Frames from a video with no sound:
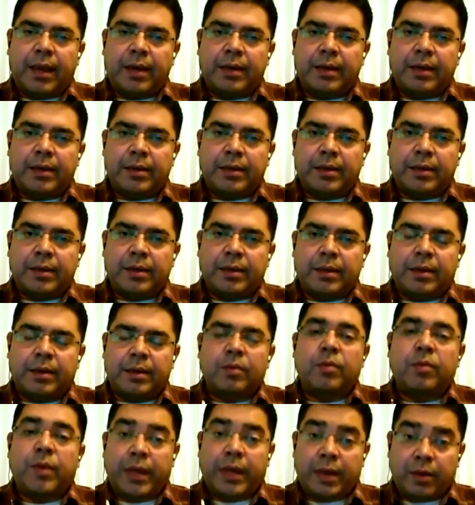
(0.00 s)
And
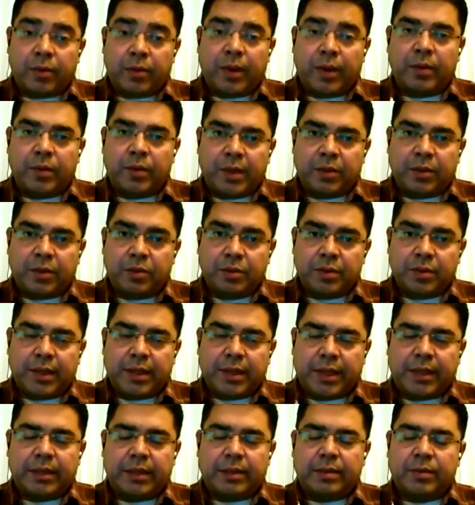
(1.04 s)
when we do
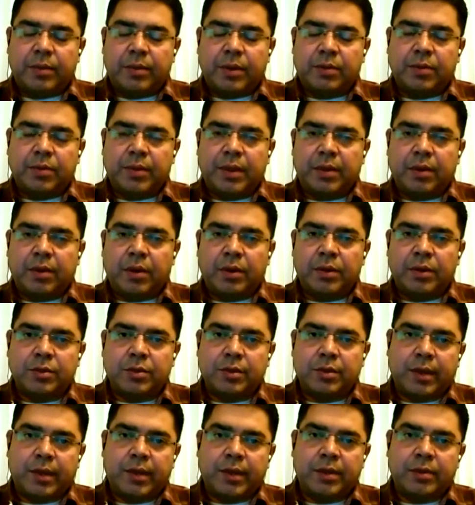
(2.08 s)
that, what we
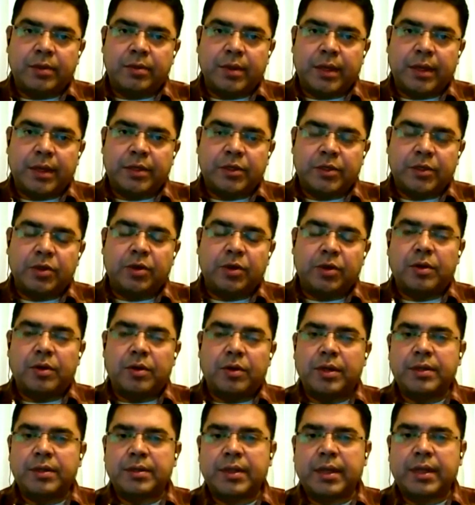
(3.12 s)
also need to
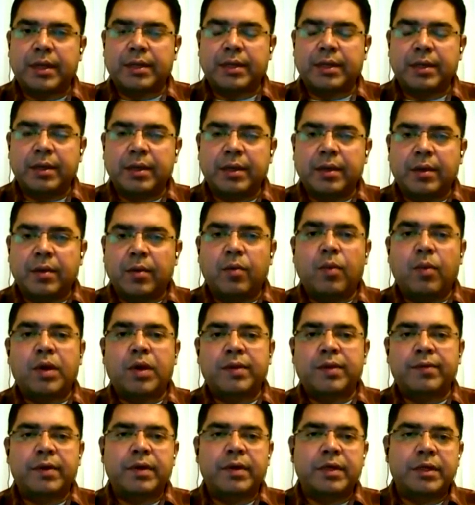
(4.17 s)
ensure is that
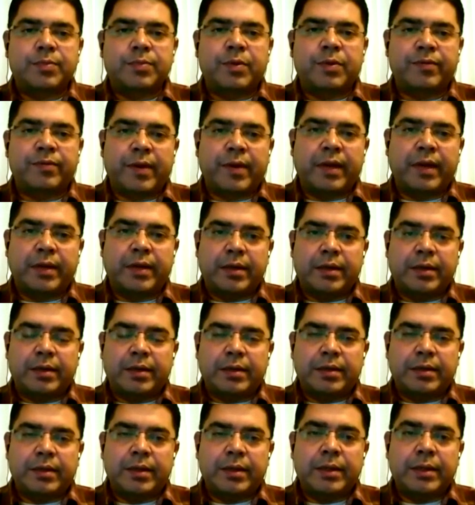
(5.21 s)
whatever is provided
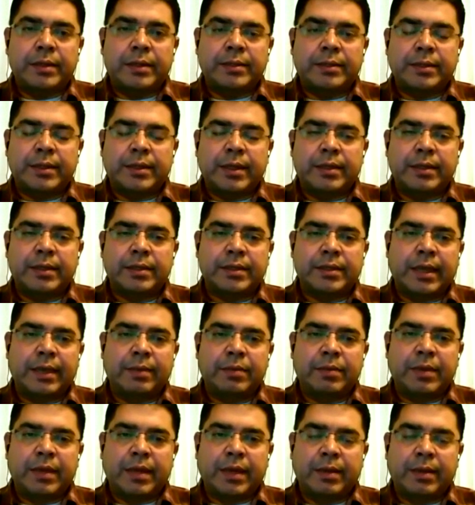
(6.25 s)
is at the
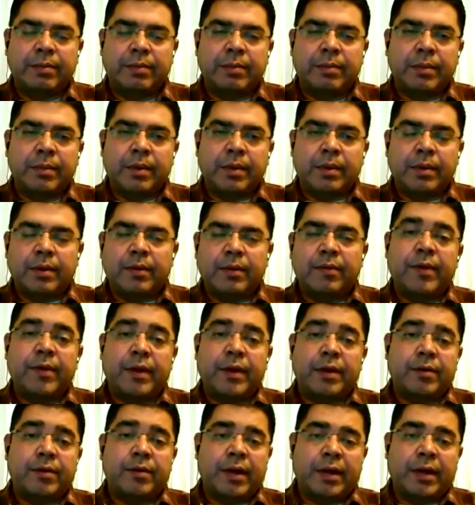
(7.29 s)
same time
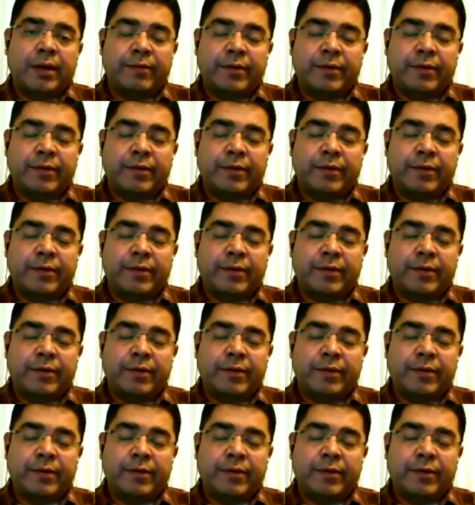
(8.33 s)
very